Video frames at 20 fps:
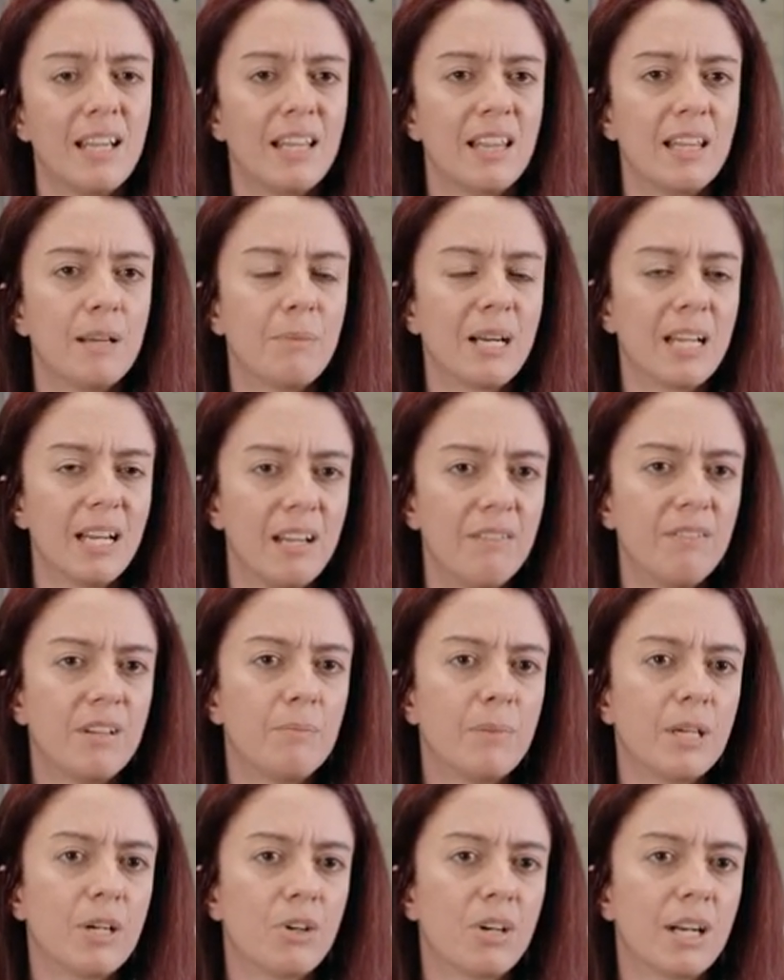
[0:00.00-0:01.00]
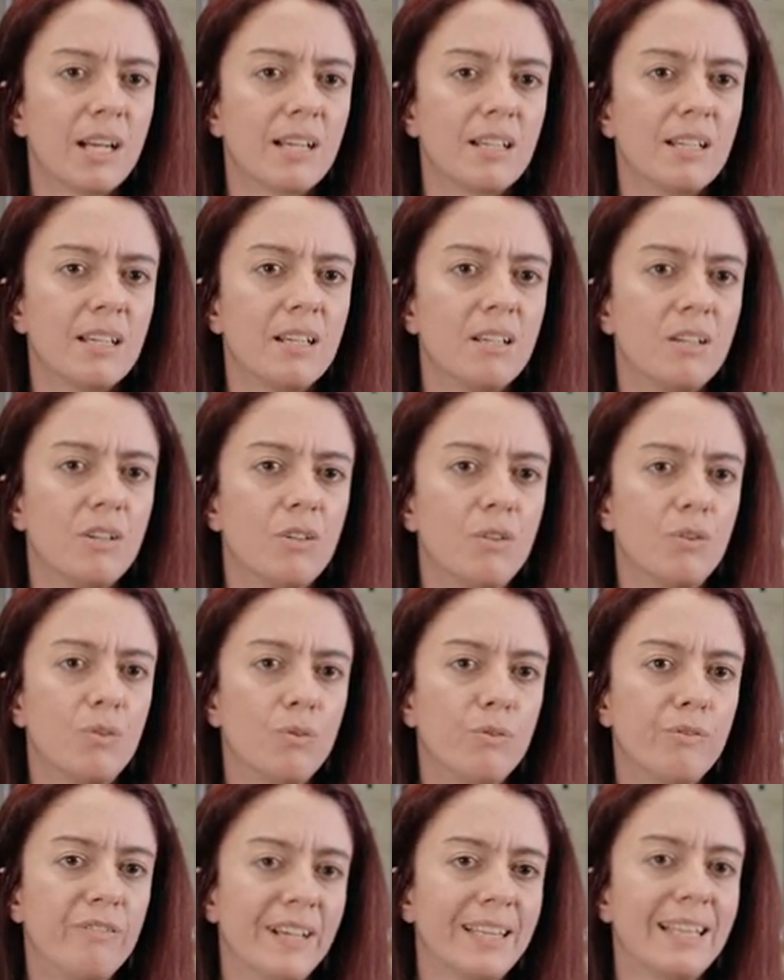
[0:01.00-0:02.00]
they might even be connected
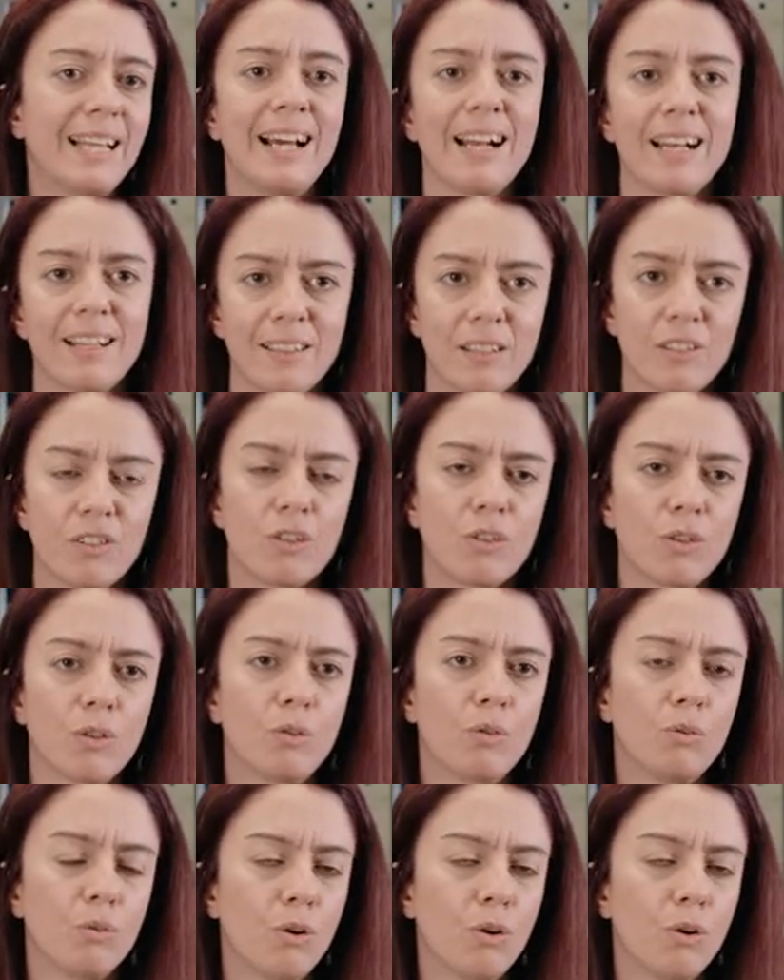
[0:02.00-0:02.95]
to fatalities, so to